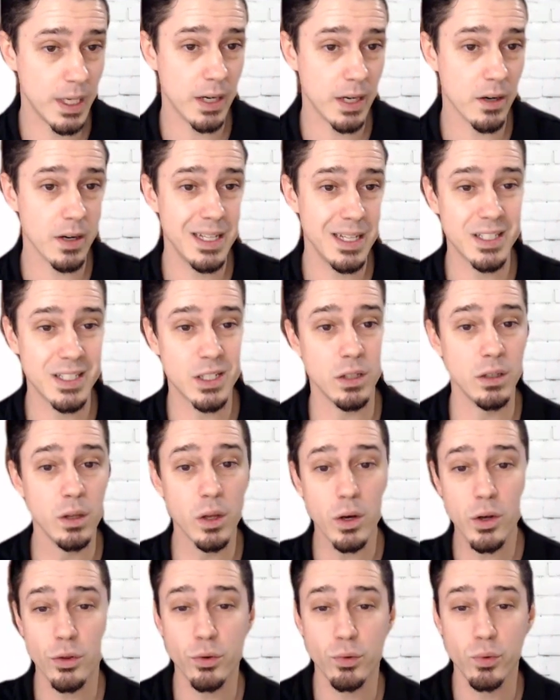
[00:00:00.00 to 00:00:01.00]
do here is to
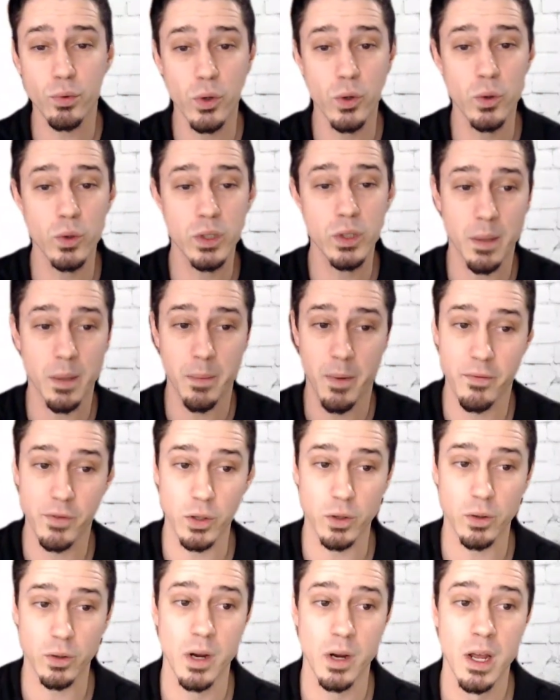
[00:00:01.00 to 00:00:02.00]
look through some
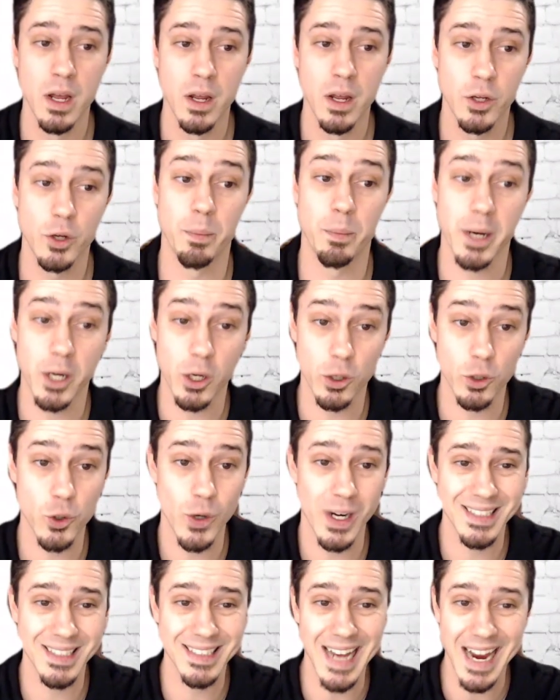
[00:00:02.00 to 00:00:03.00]
of your bigger
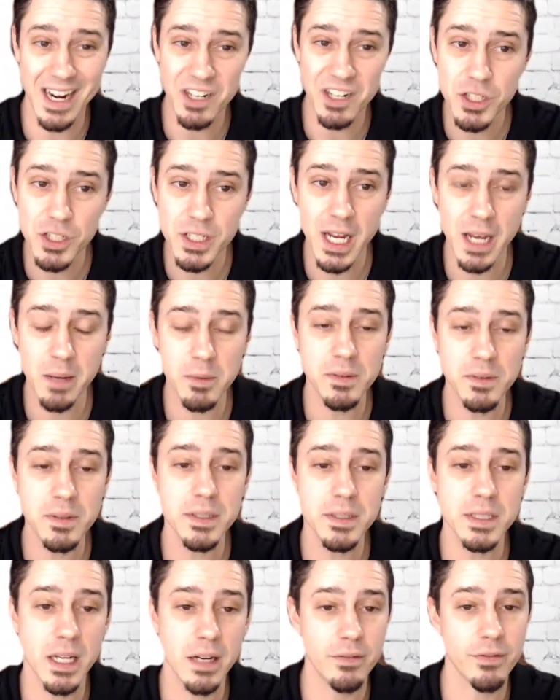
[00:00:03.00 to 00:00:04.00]
transaction
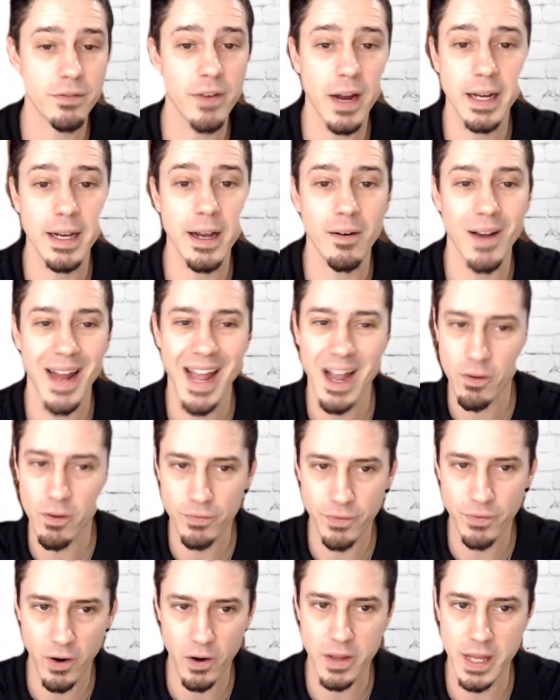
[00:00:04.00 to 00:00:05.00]
tables and find out
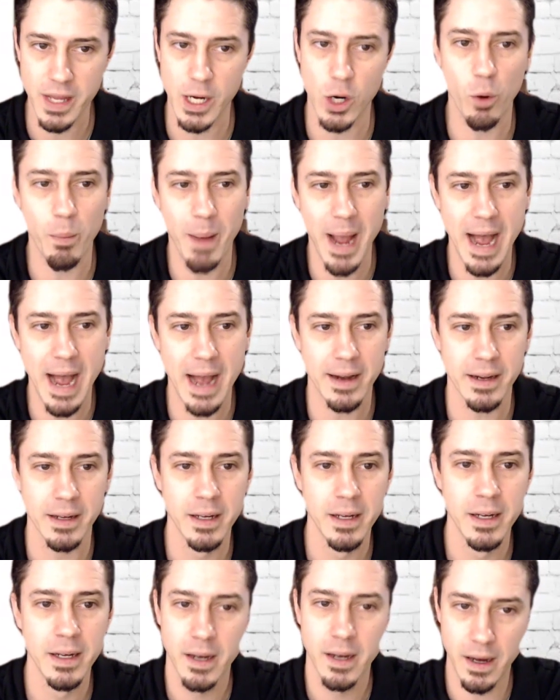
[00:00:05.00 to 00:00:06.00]
how far they go
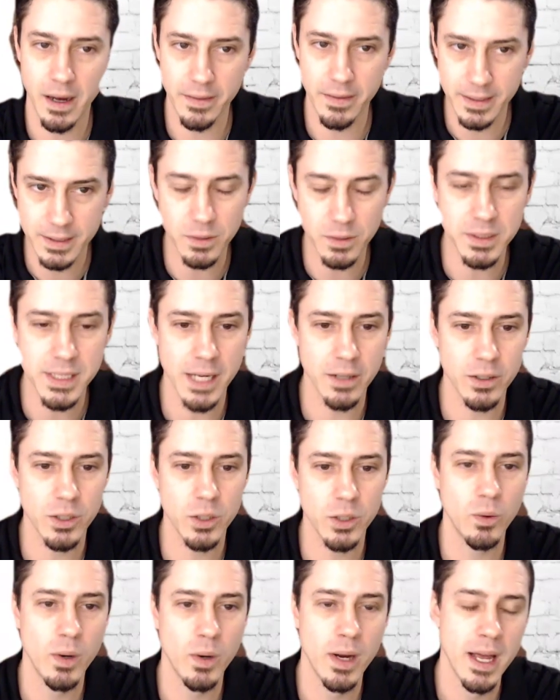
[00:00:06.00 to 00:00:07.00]
back. This will tell
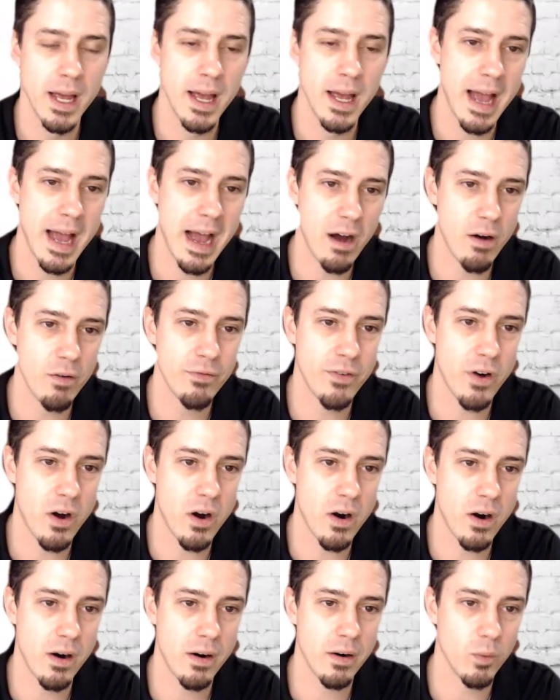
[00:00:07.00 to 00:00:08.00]
you how
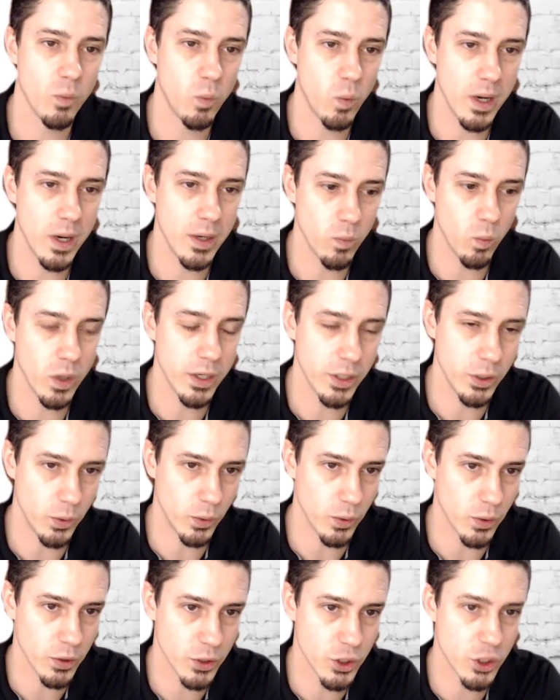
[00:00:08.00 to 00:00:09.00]
far and what
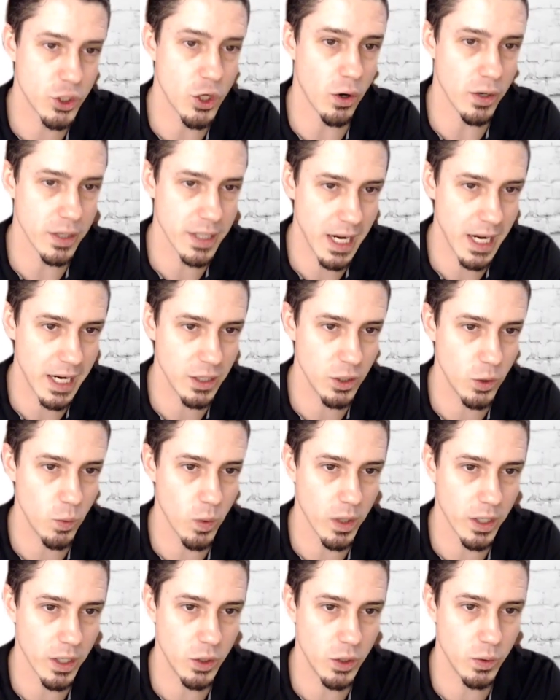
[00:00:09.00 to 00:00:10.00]
your start date
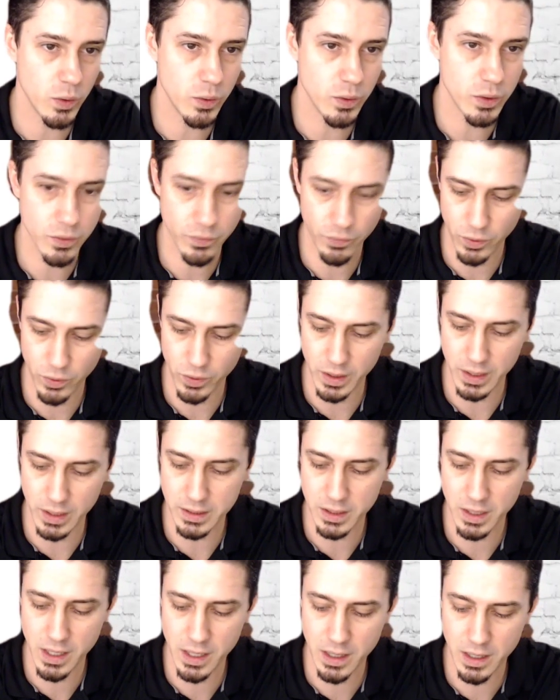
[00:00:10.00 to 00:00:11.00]
you want to use for
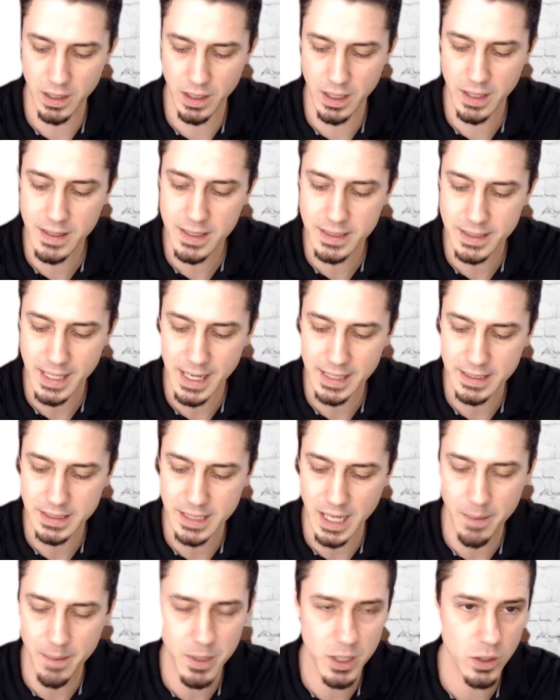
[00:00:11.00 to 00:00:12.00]
this. In this
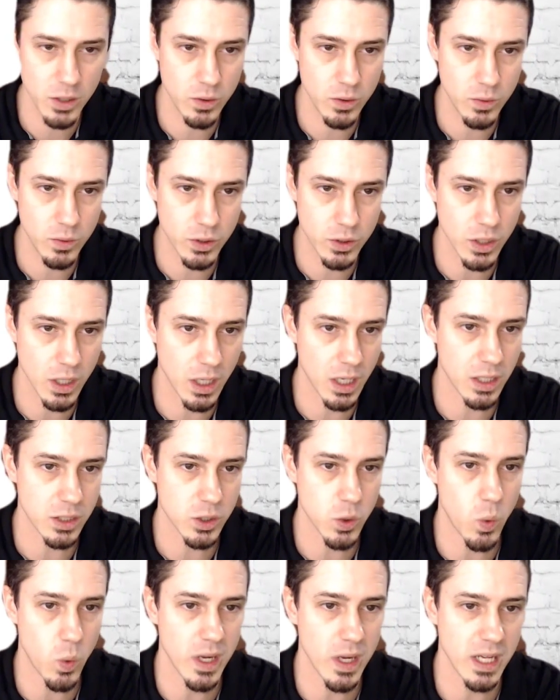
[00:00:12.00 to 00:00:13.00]
case, I'm going to use
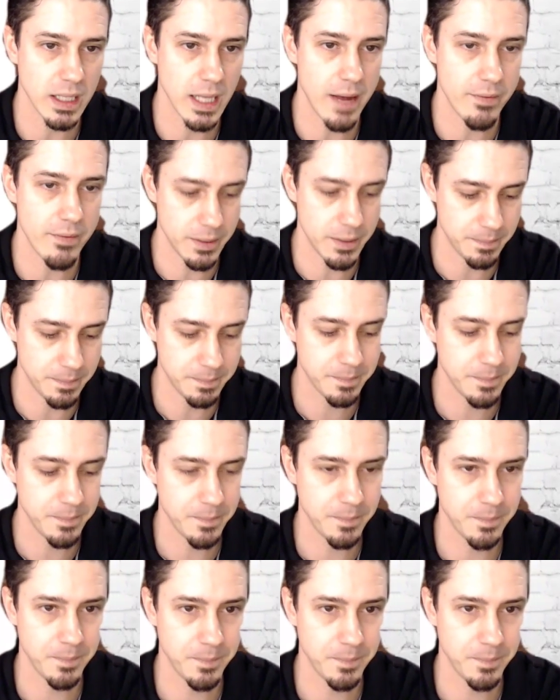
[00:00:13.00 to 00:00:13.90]
2011.